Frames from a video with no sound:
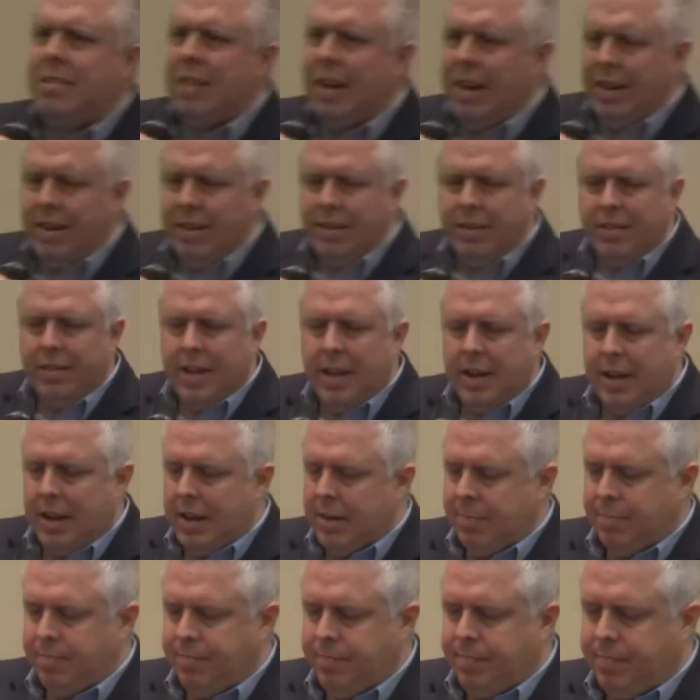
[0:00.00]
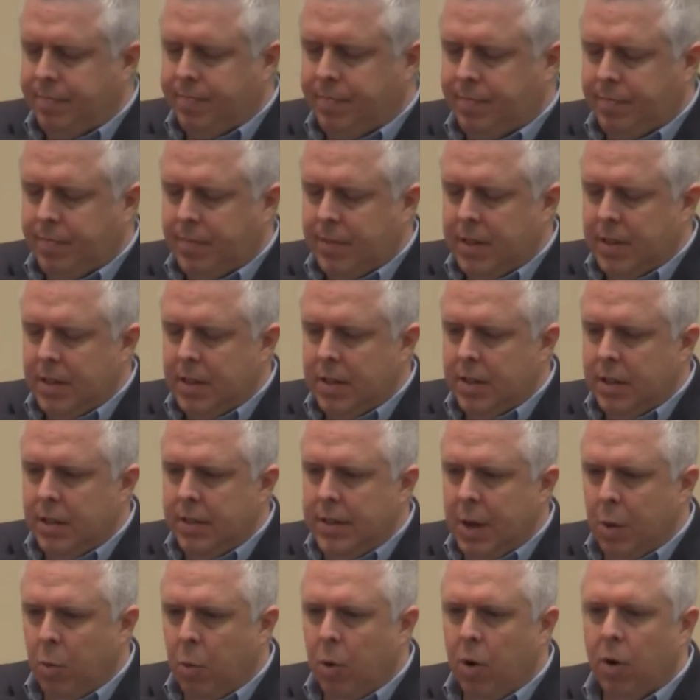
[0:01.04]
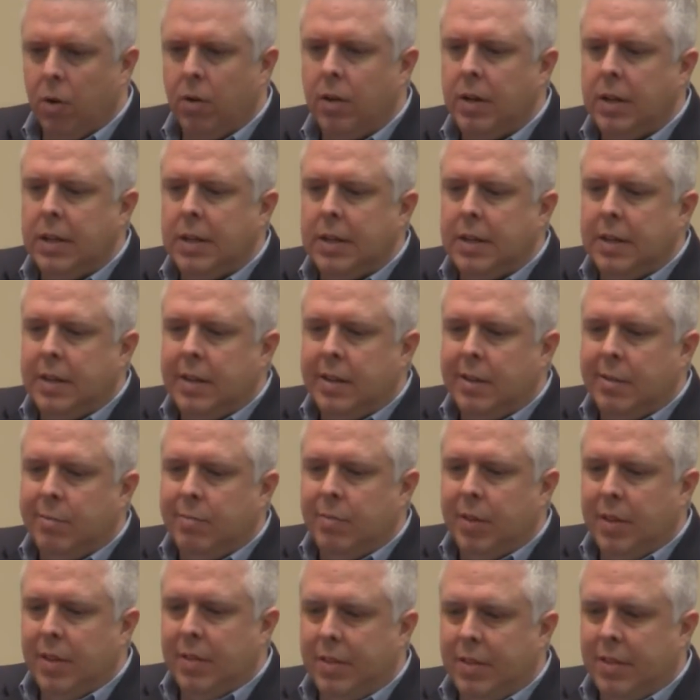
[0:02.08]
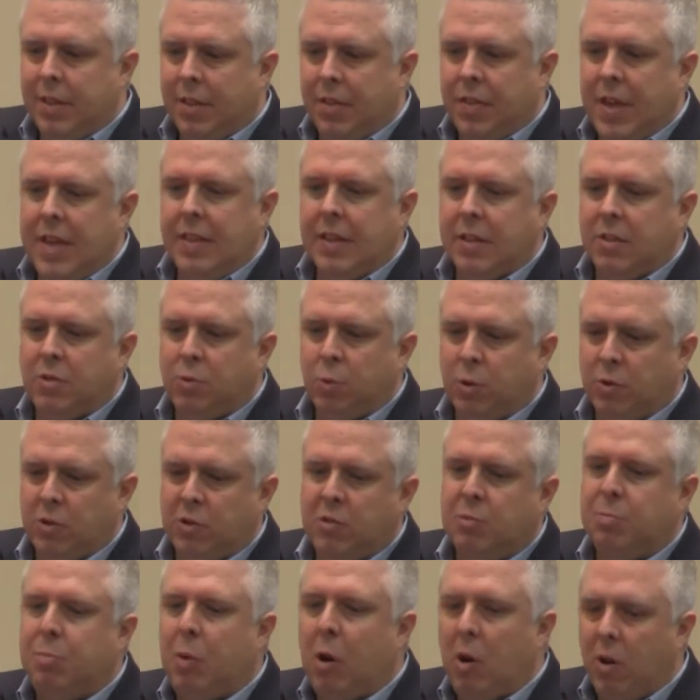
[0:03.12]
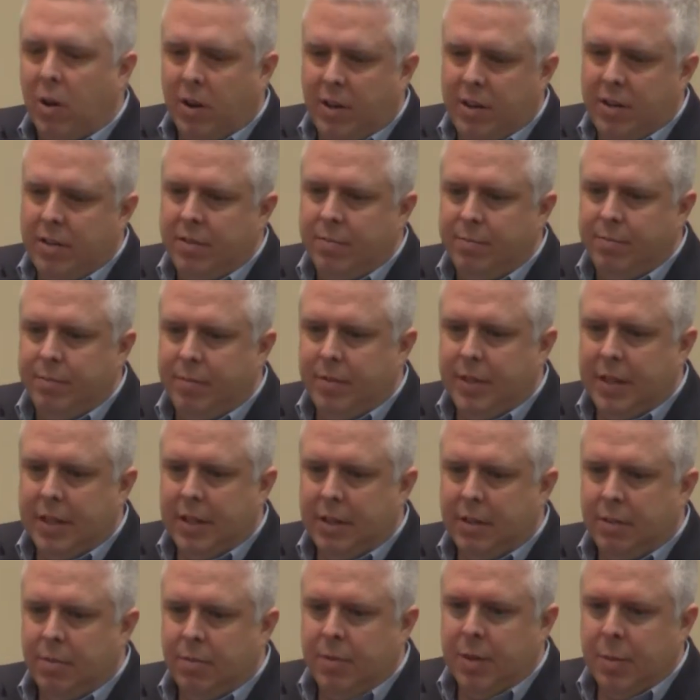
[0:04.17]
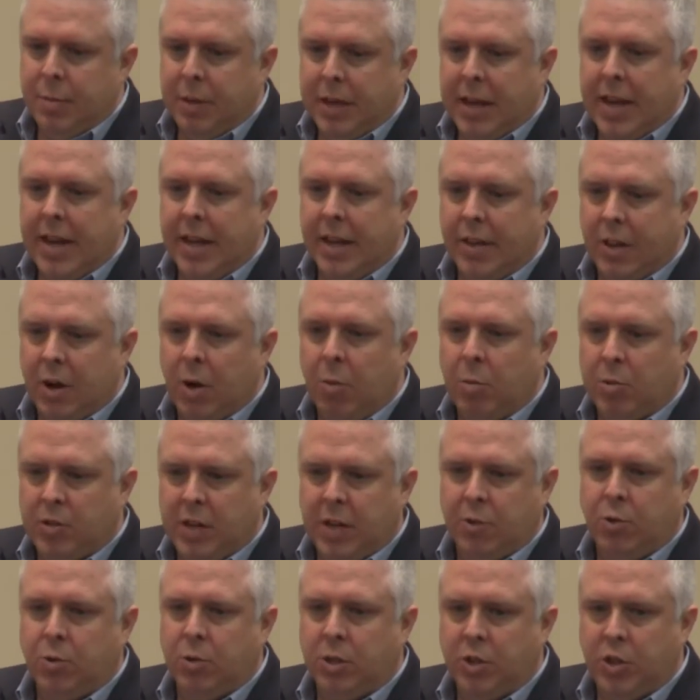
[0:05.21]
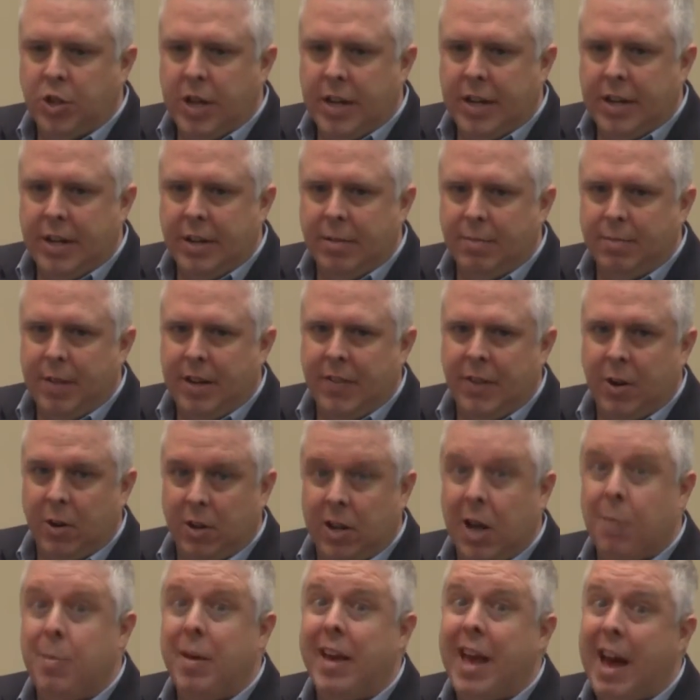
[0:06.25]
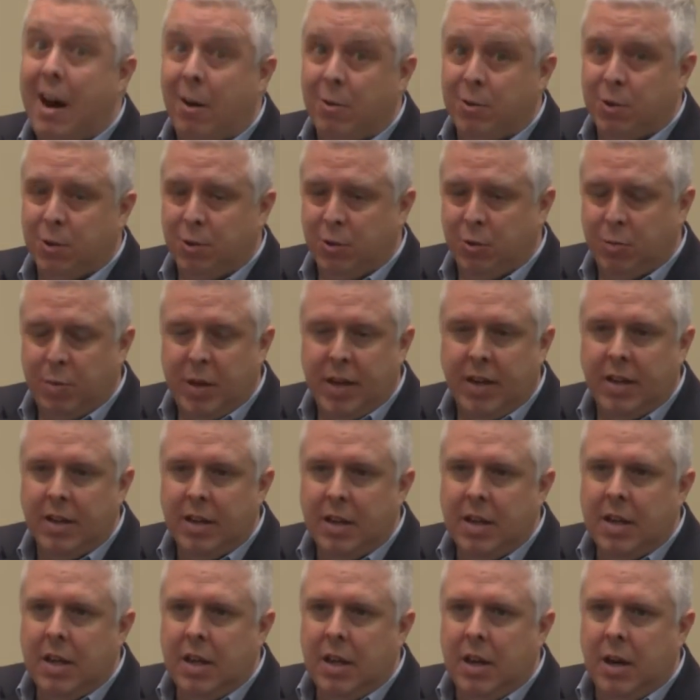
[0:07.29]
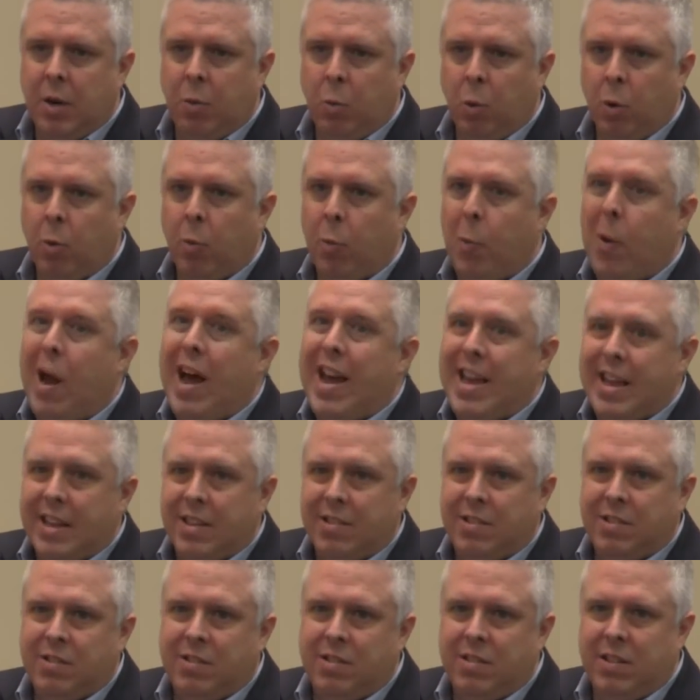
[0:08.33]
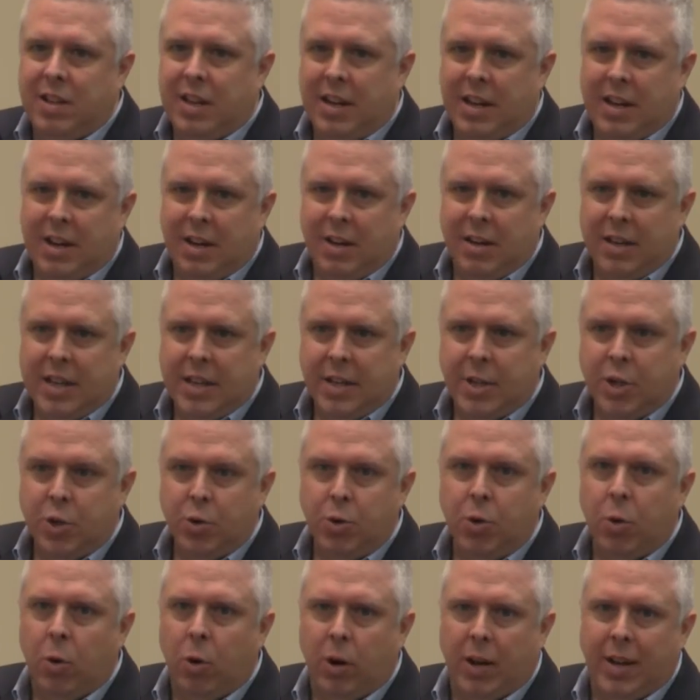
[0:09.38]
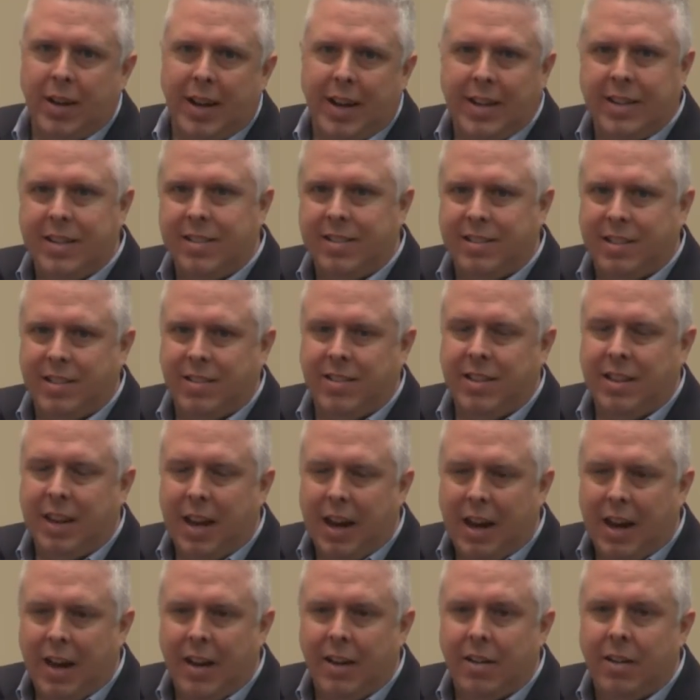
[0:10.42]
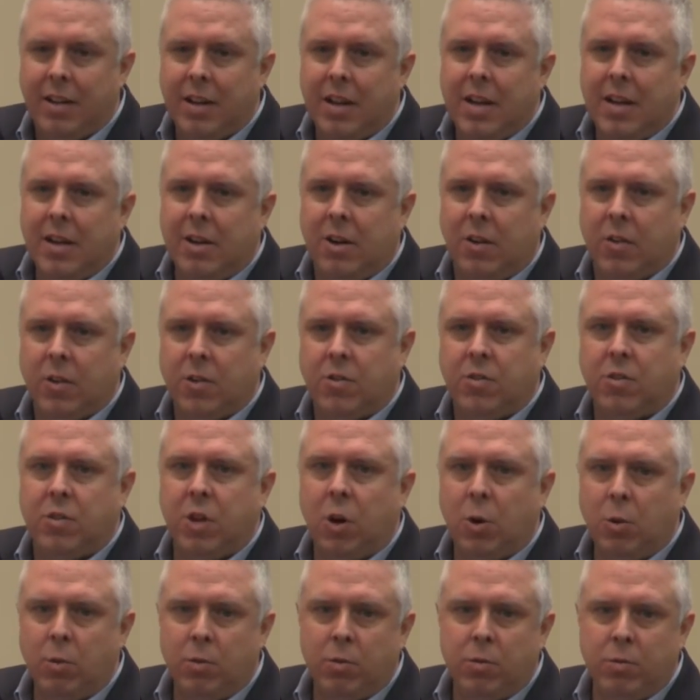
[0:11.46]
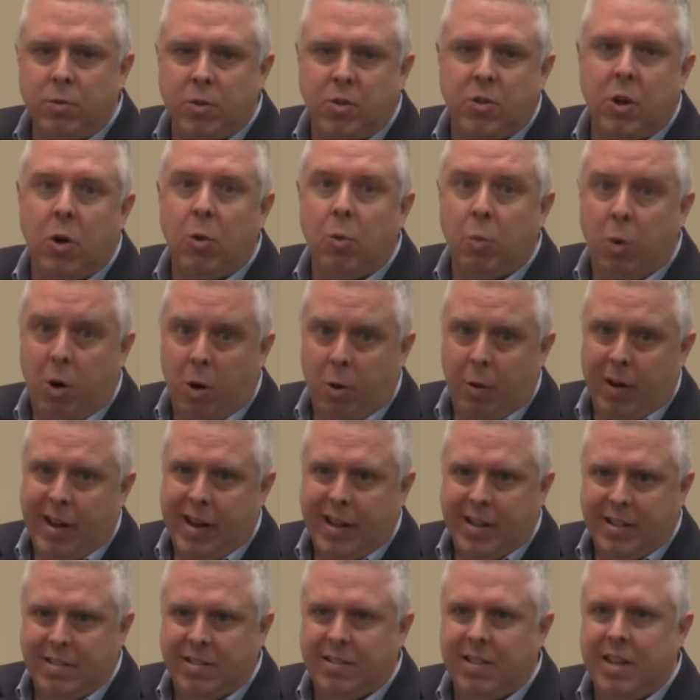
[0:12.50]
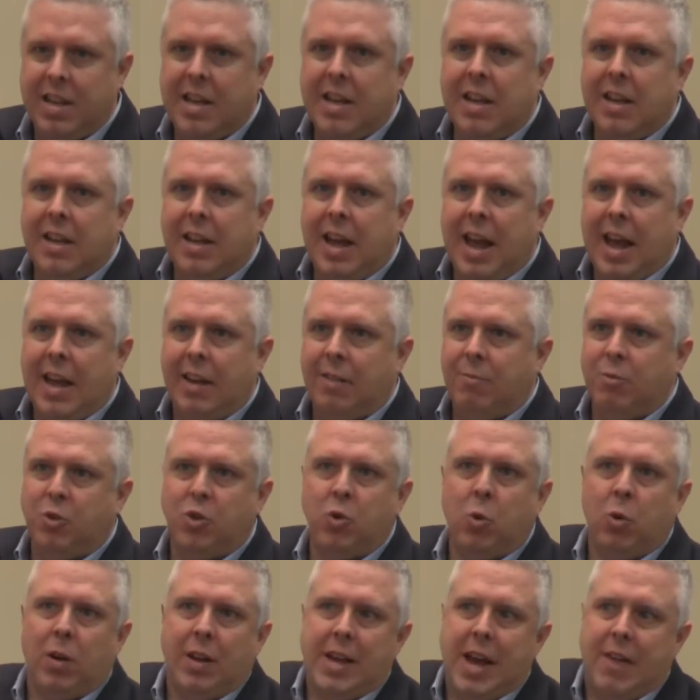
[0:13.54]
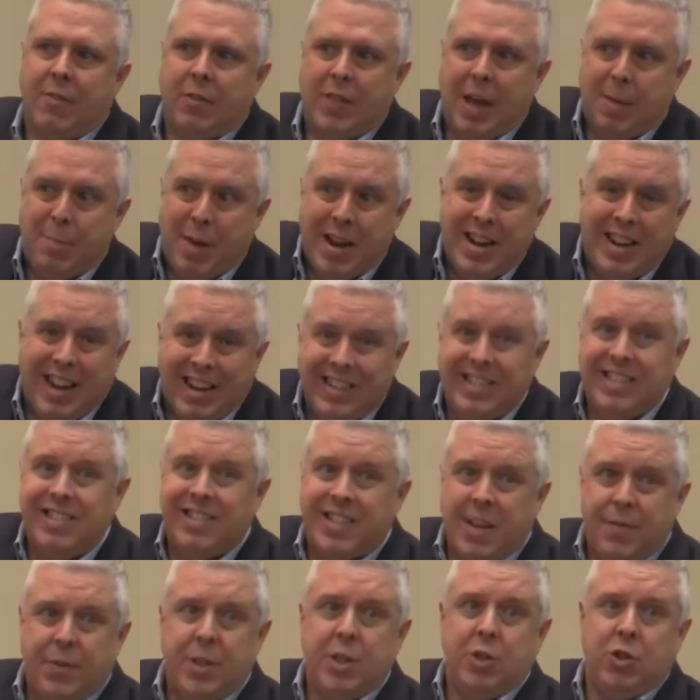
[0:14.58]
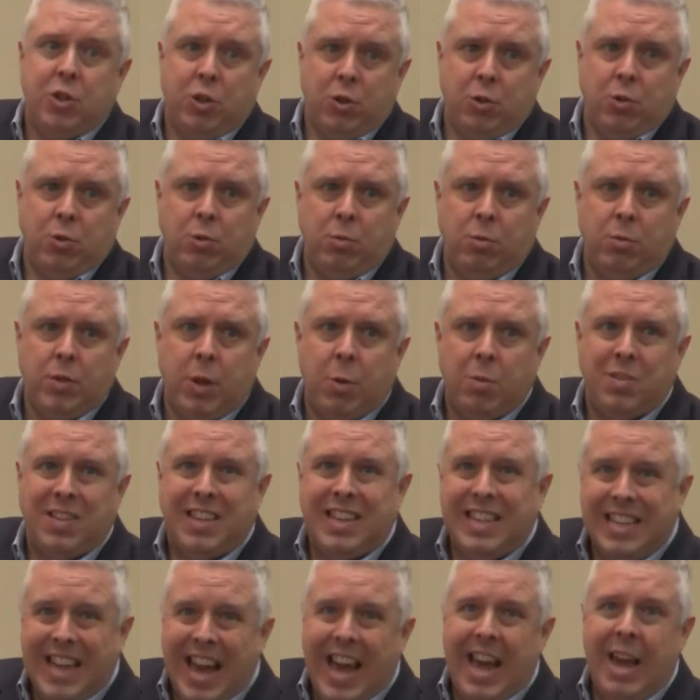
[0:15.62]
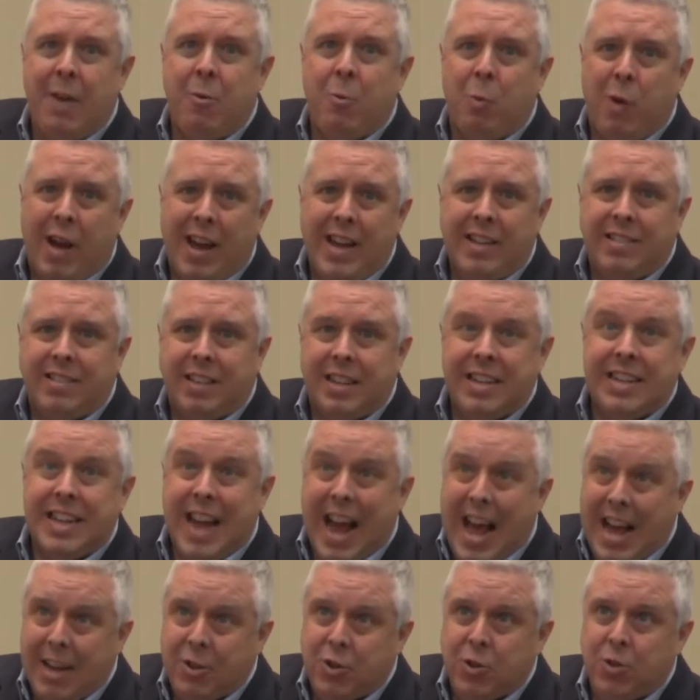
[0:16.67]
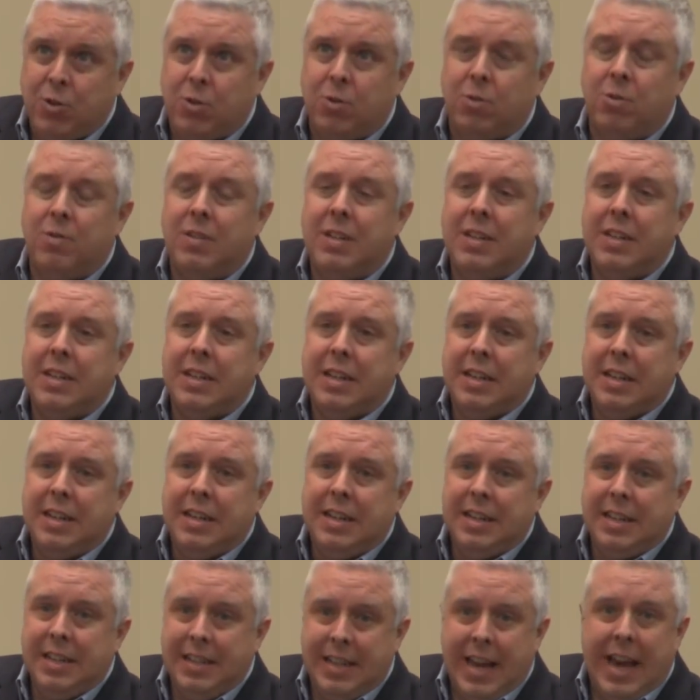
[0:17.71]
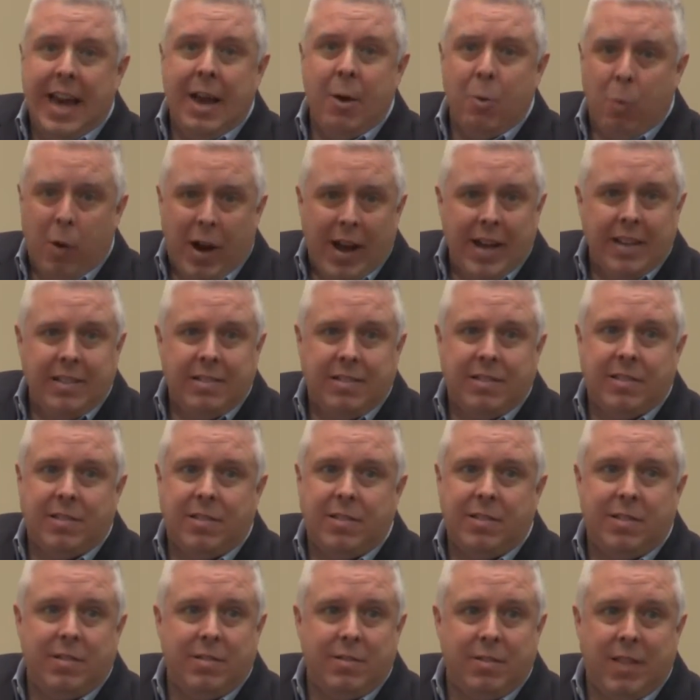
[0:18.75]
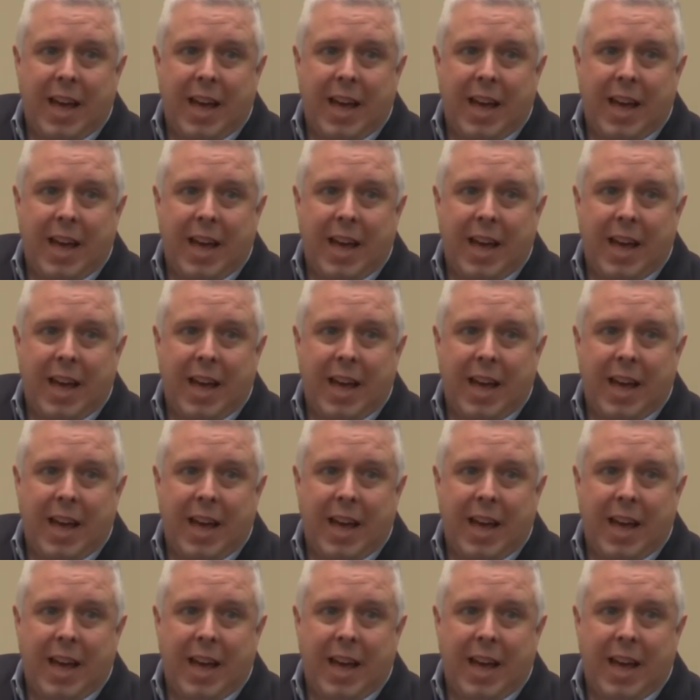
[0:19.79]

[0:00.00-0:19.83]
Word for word: night that um, there were the thing that sort of sparked the, the beginning of the homosexual agenda and their coming out, so to speak, uh, were riots uh, in New York in 1969 called the Stone, Stonewall Riots. And shortly after that, by 1972, there was a gay rights, a national gay rights